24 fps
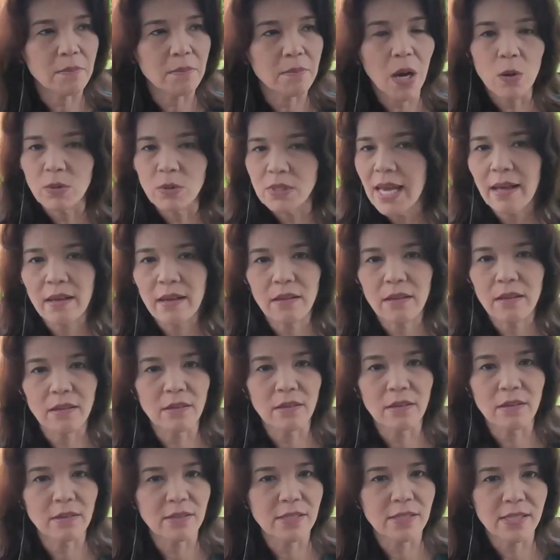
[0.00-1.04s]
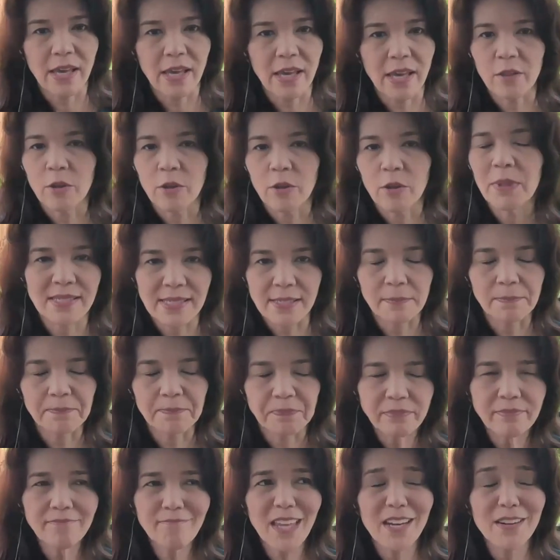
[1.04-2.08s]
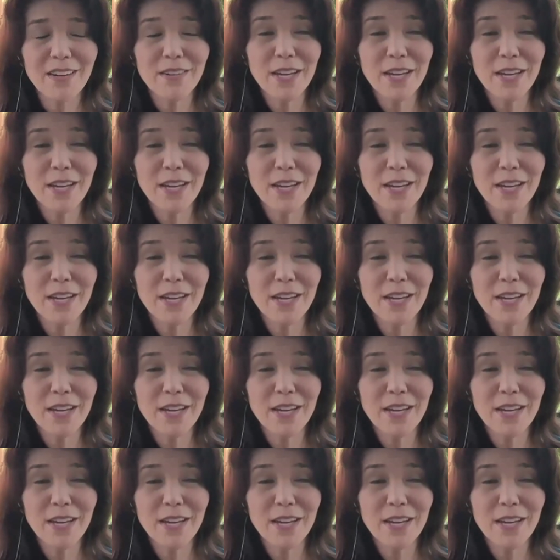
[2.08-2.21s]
hotels, the other businesses.